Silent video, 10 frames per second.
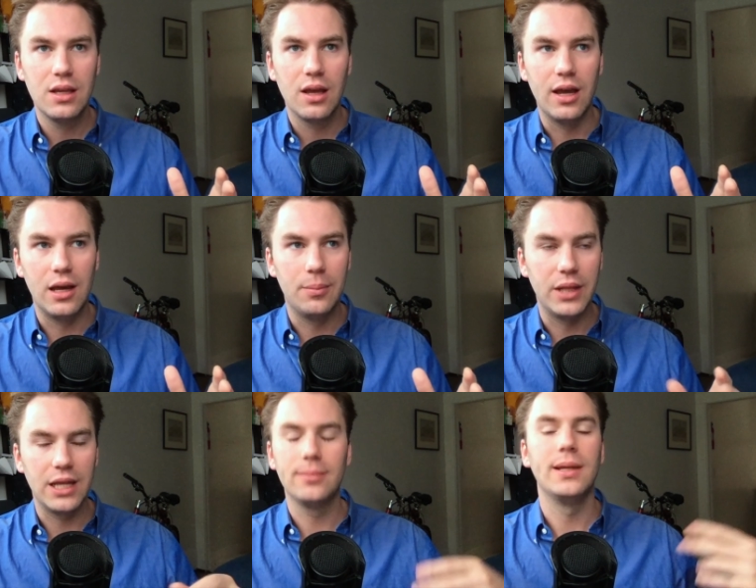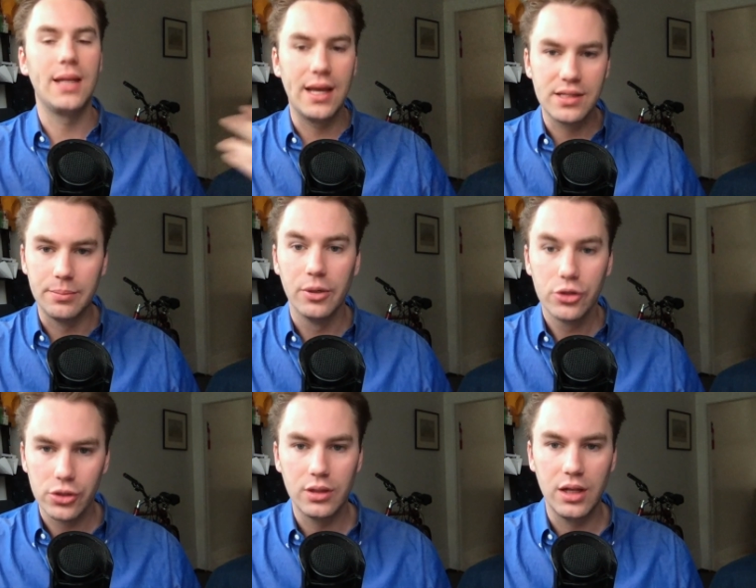like it has a
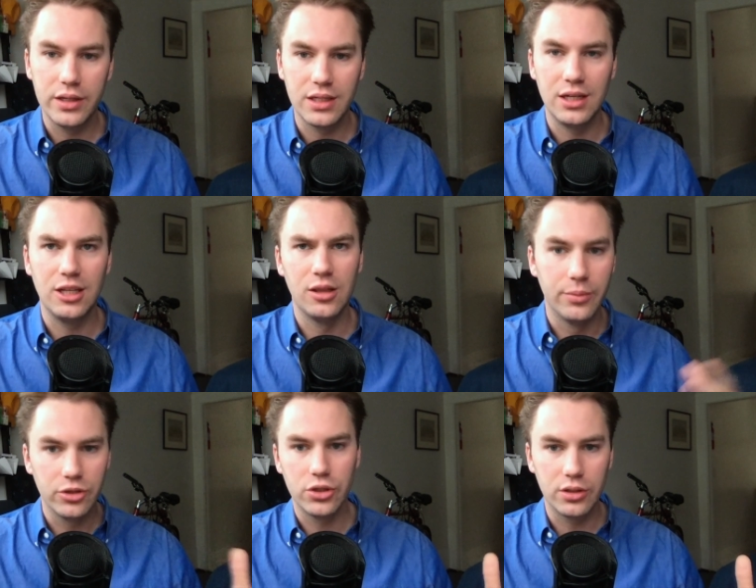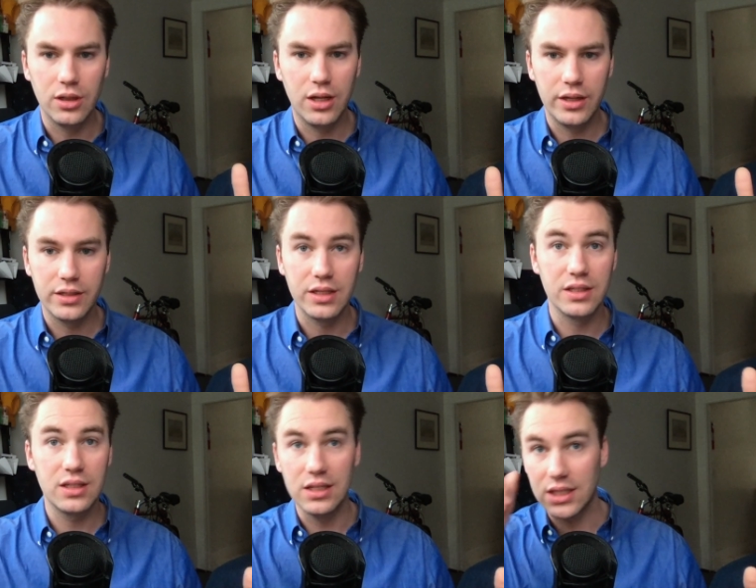merger clause in it, and the merger clause
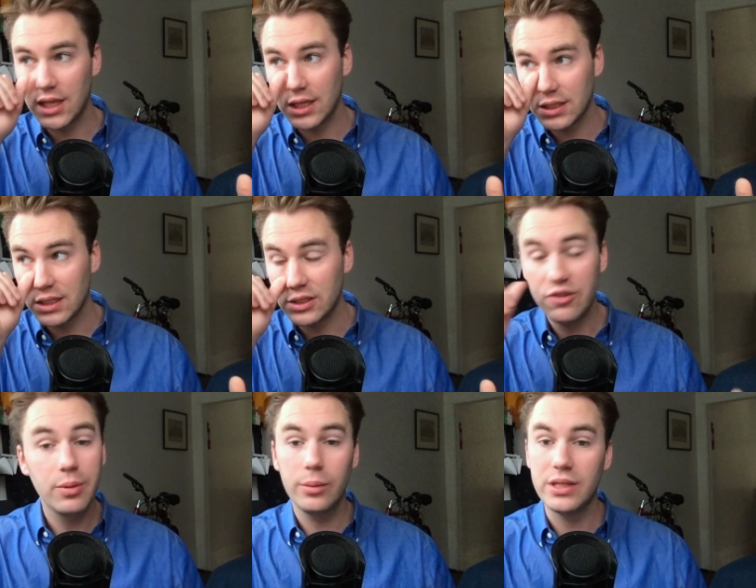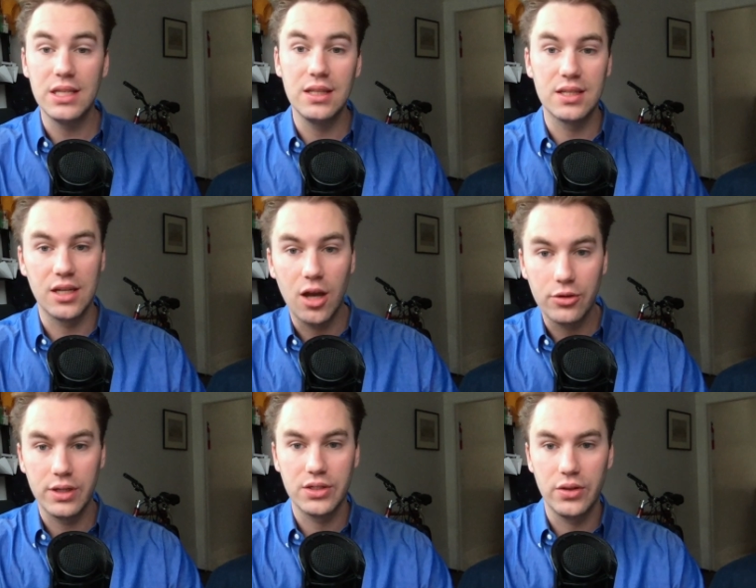is the thing that says, you've probably seen this in
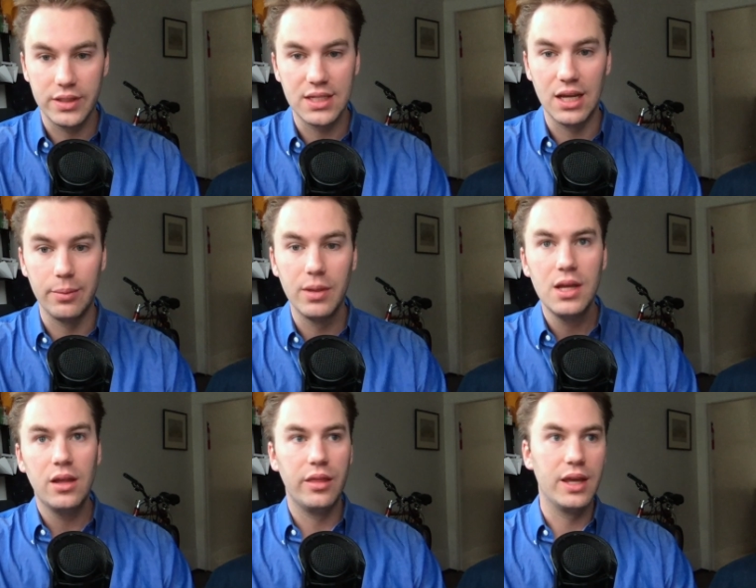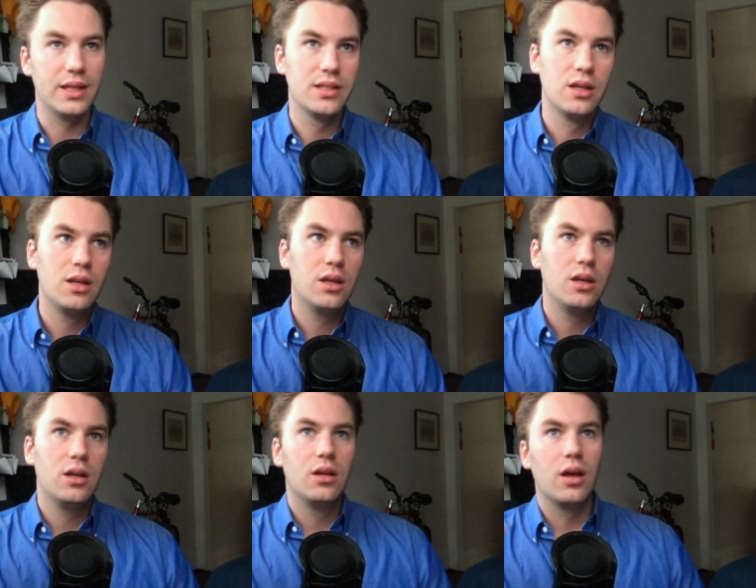contracts all the time, that
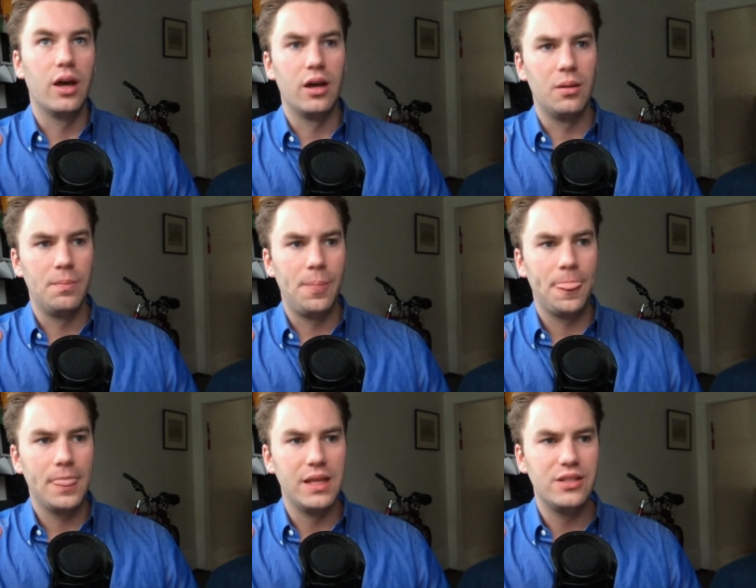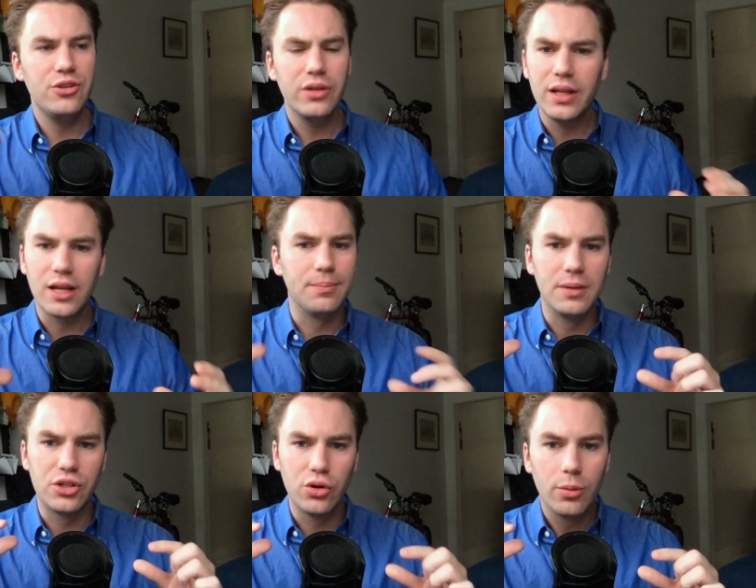it's usually like a
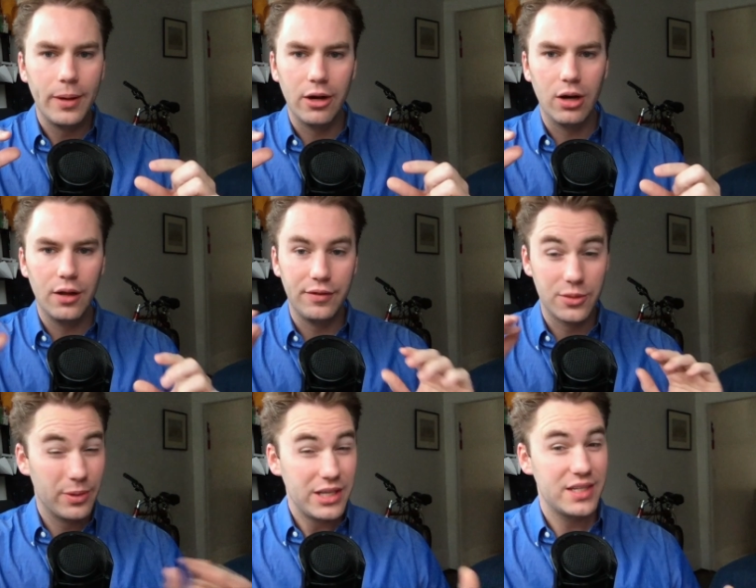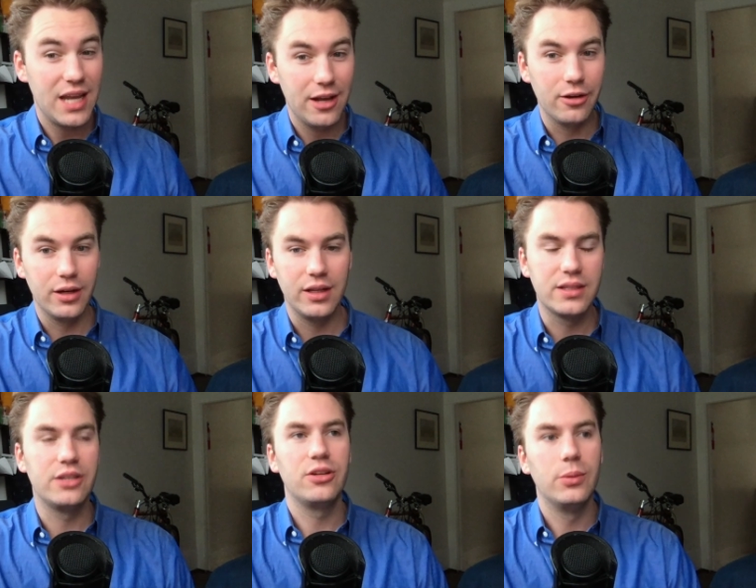short paragraph. It's pretty standard, and
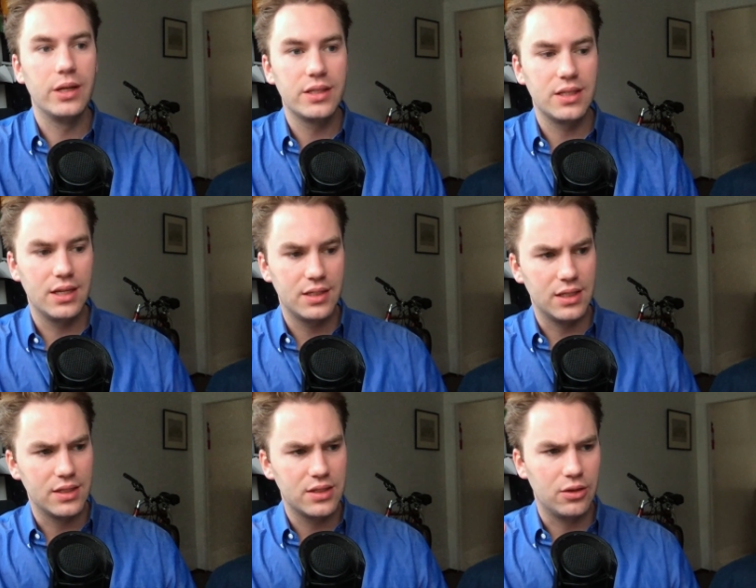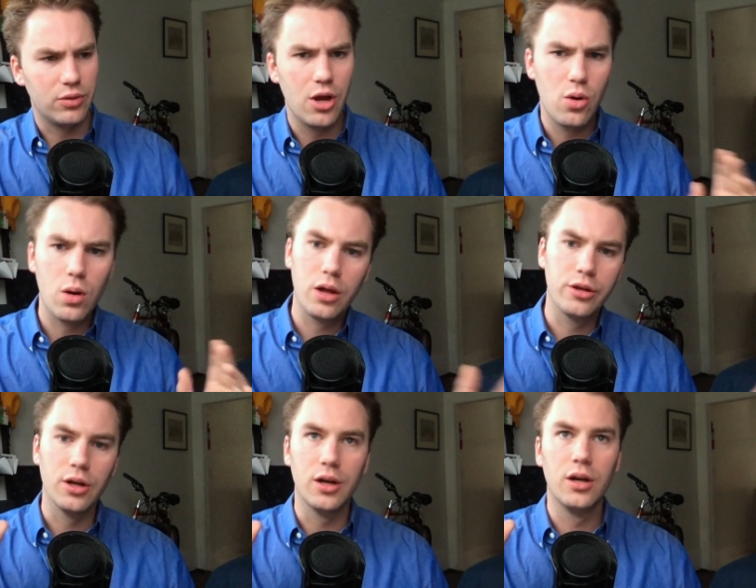essentially what it says is, no
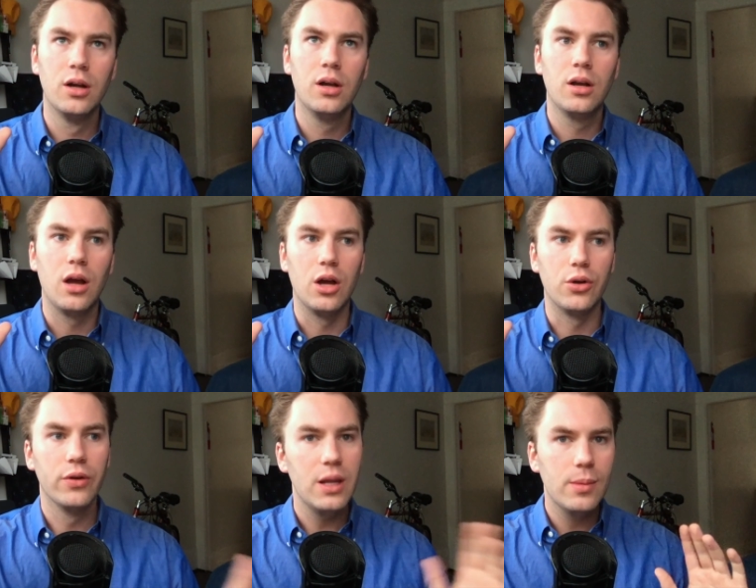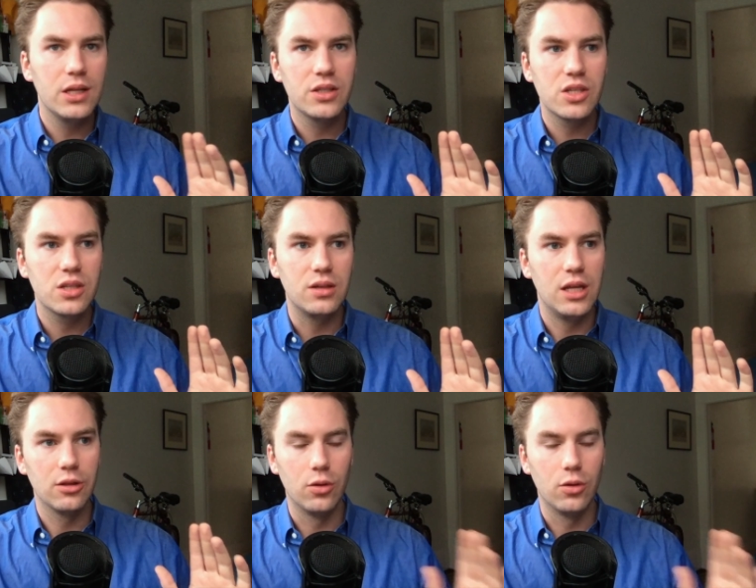other agreements, either